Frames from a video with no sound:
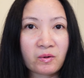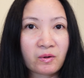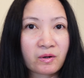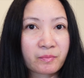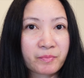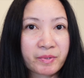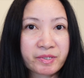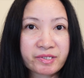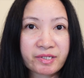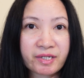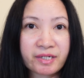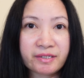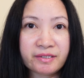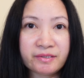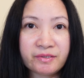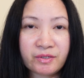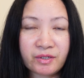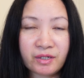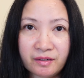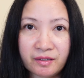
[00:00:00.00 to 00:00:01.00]

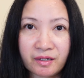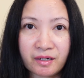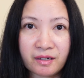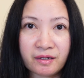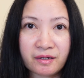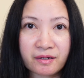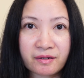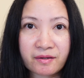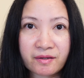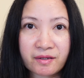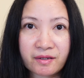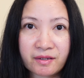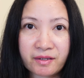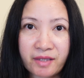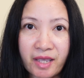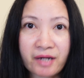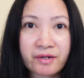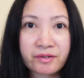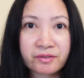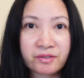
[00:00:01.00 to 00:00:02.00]
represent the
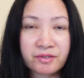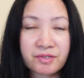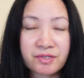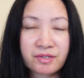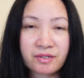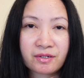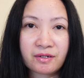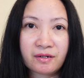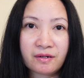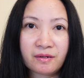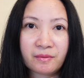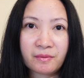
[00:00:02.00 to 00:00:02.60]
character's